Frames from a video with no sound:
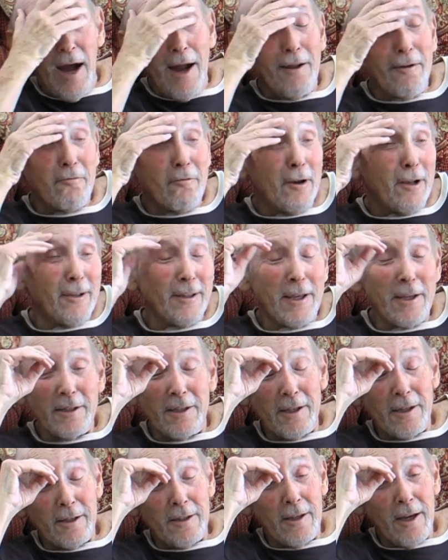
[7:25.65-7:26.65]
really,
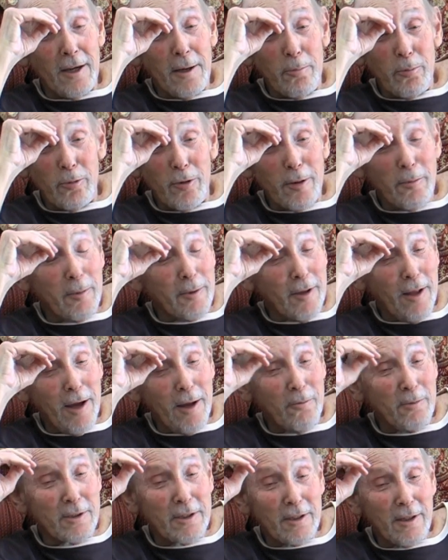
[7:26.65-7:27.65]
the unemployment
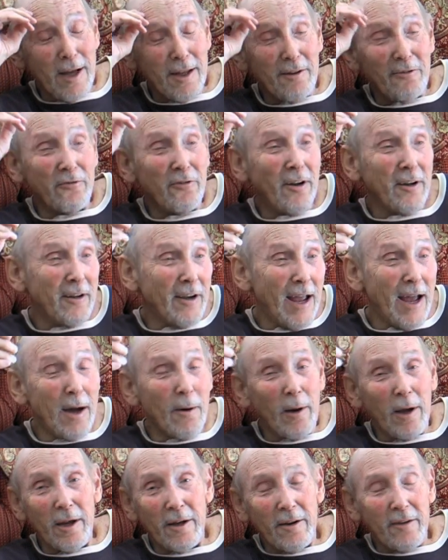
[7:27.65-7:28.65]
line was a lot of fun. Now
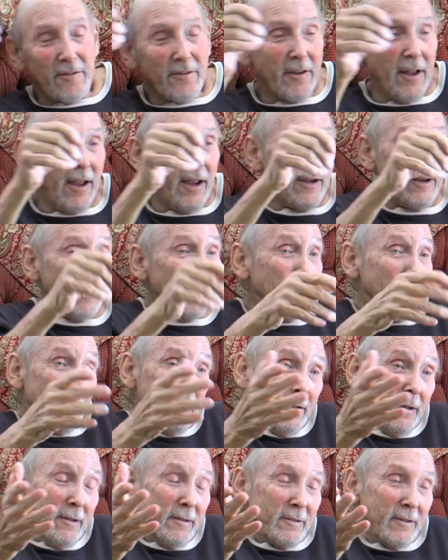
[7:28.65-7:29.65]
I understand,
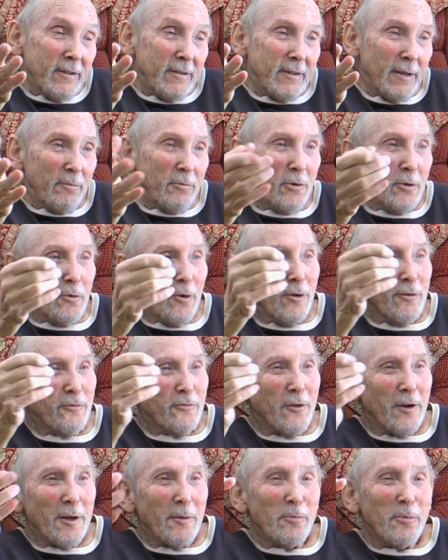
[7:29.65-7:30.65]
since I'm too old
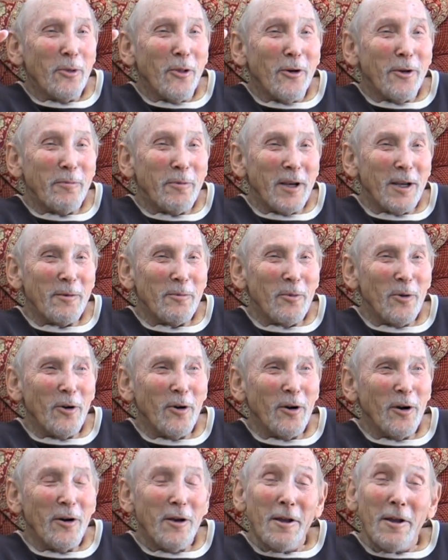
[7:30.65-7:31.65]
for unemployment
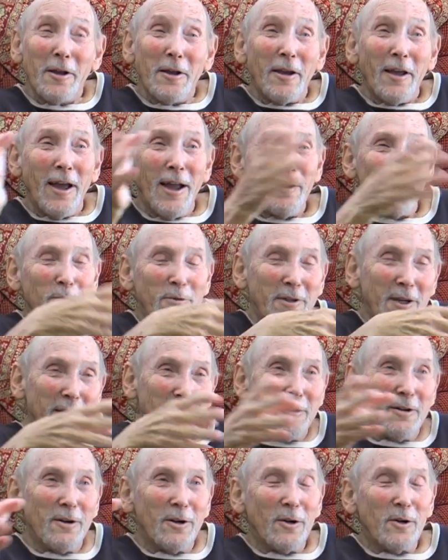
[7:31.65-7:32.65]
anymore, and
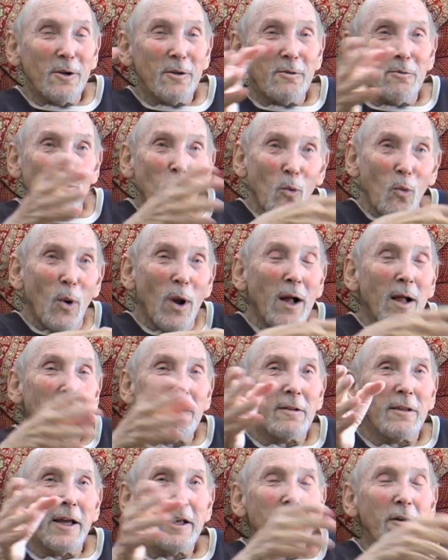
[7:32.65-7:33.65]
did well
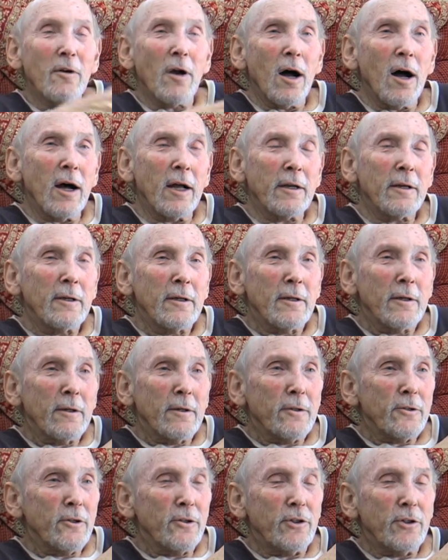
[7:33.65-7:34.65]
later on,
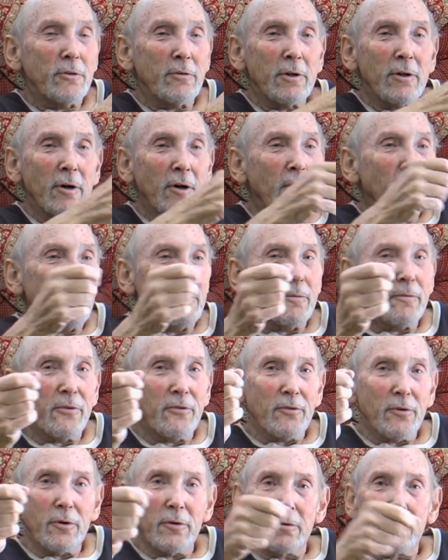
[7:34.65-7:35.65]
you do it all
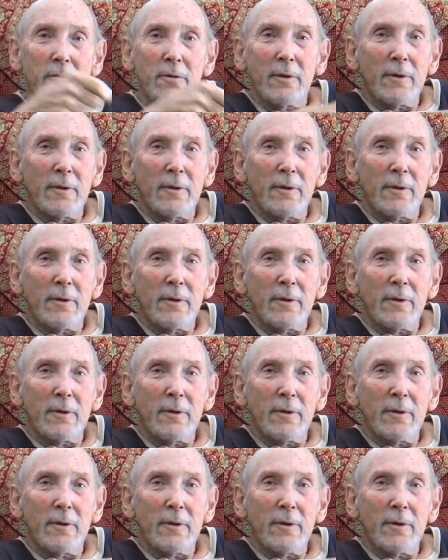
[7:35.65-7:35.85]
through